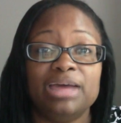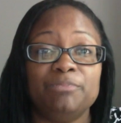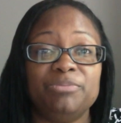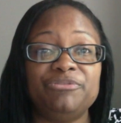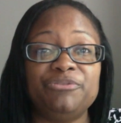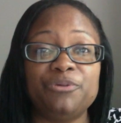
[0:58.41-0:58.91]

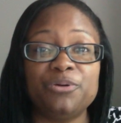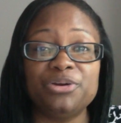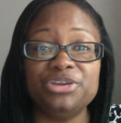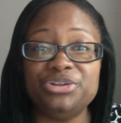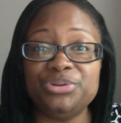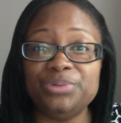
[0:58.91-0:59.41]
Before
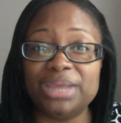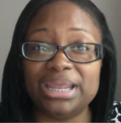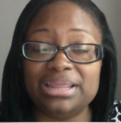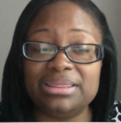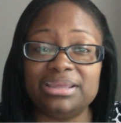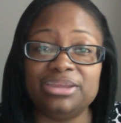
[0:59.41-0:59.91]
you do
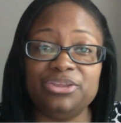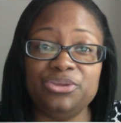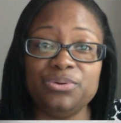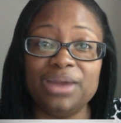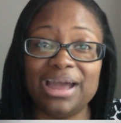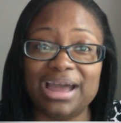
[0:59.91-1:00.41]
anything,
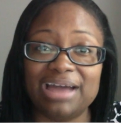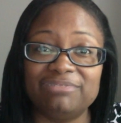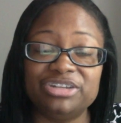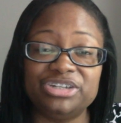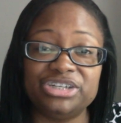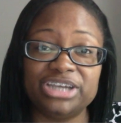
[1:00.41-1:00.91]
you have
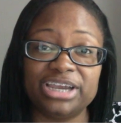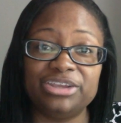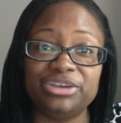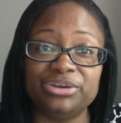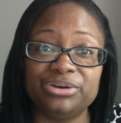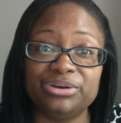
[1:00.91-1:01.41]
to
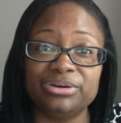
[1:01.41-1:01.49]
check your